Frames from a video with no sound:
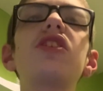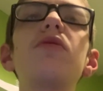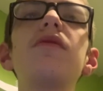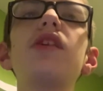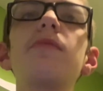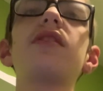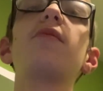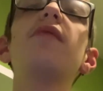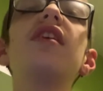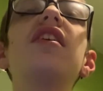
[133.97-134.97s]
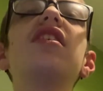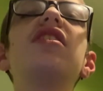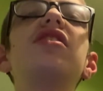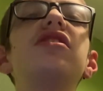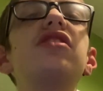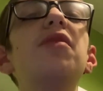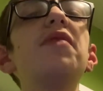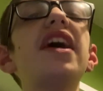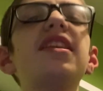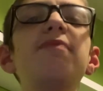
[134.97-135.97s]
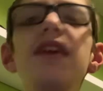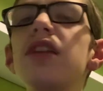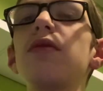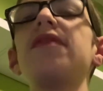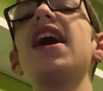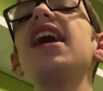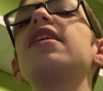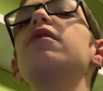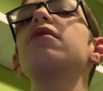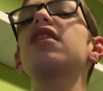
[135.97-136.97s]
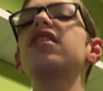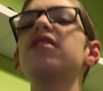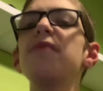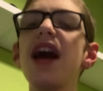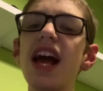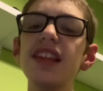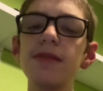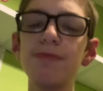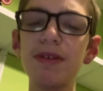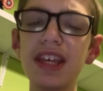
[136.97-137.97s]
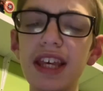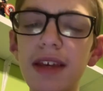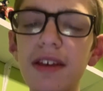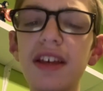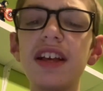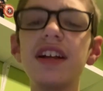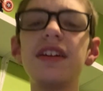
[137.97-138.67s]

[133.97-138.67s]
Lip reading: with some of them, especially with Adam, as a beekeeper